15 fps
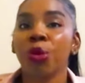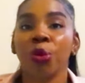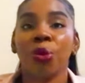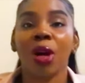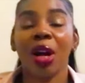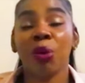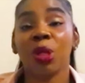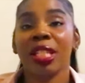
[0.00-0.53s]
No,
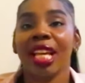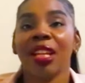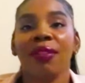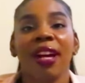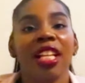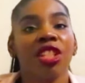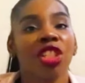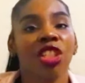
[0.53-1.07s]
I was
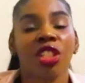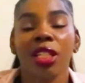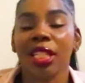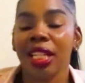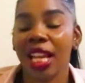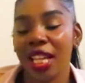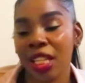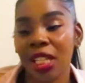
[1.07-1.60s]
advised to just
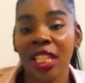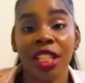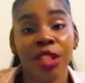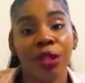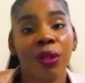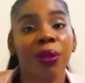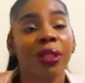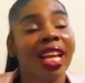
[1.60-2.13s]
lay
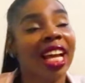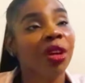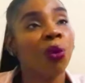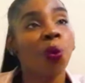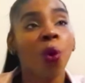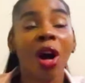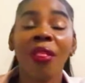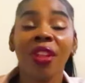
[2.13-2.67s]
down.
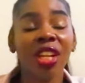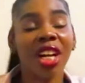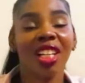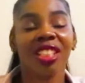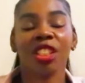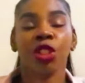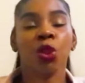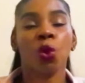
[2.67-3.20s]
And what the
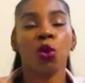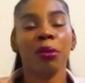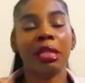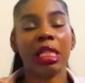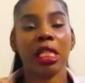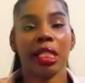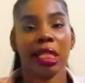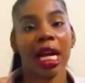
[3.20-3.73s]
doctor told
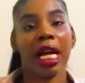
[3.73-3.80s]
me